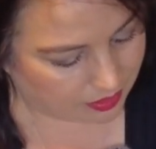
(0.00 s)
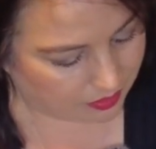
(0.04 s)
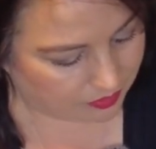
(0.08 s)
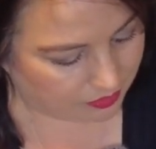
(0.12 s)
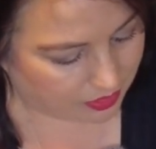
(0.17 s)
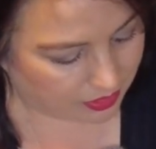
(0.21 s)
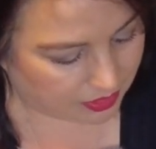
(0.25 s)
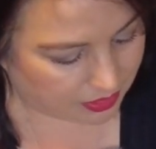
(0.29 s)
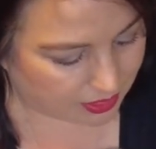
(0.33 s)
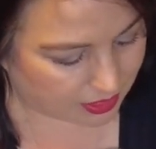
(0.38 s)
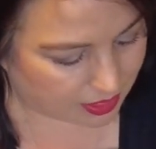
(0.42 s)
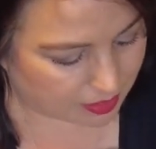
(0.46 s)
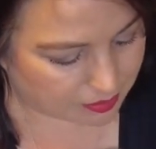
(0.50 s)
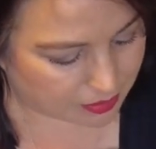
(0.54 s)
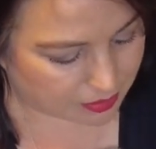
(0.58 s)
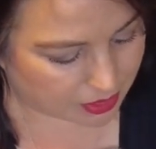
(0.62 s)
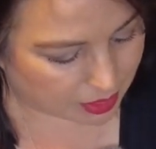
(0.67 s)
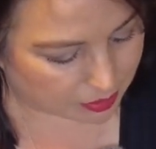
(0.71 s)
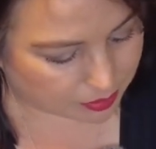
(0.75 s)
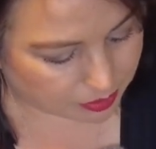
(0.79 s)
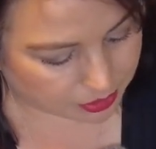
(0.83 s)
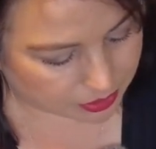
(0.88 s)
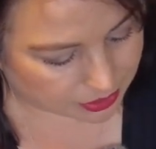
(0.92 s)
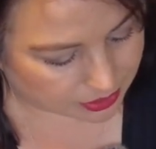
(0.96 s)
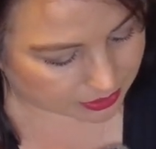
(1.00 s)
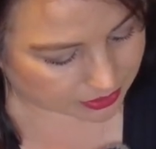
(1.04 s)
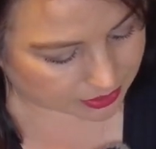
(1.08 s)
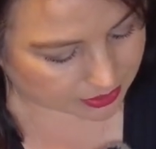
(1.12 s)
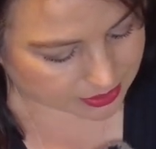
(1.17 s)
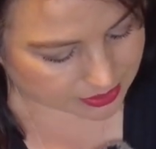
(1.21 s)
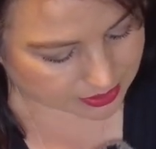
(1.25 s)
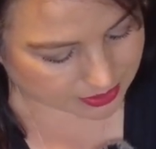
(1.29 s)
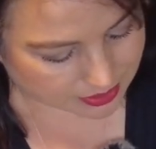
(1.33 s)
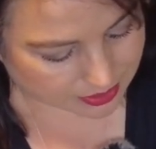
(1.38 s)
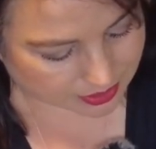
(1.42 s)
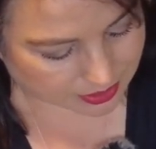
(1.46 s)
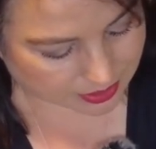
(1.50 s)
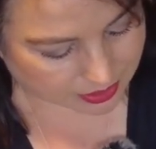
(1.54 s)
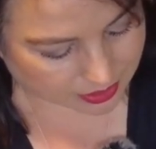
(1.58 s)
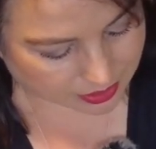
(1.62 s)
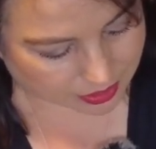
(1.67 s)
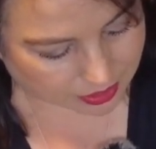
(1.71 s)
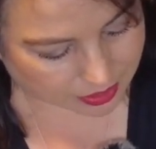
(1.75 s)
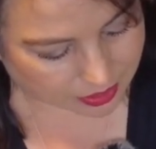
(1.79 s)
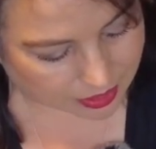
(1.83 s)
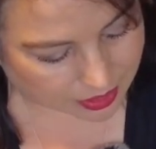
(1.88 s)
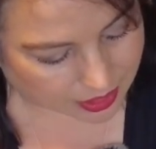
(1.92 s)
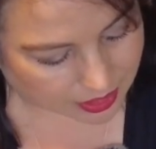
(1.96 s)
feel like I'm not putting this in here
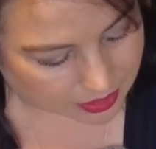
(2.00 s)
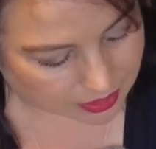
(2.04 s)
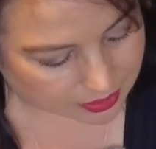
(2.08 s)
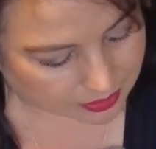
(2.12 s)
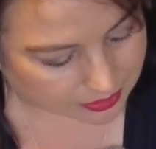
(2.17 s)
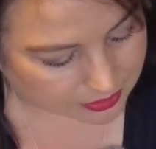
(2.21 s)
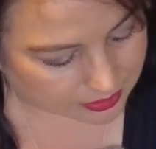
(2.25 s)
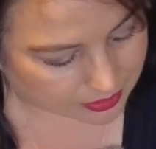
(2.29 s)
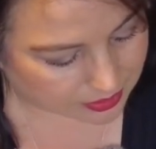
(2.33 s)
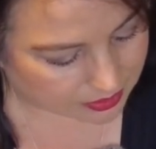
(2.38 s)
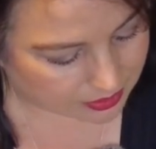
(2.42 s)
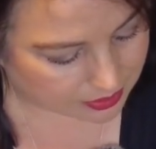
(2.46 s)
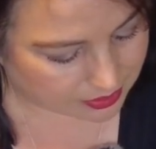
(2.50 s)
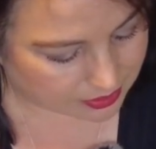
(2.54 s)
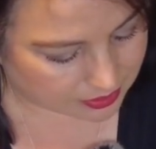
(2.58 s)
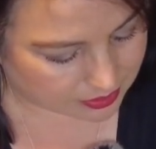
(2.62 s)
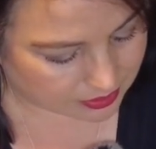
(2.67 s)
correctly.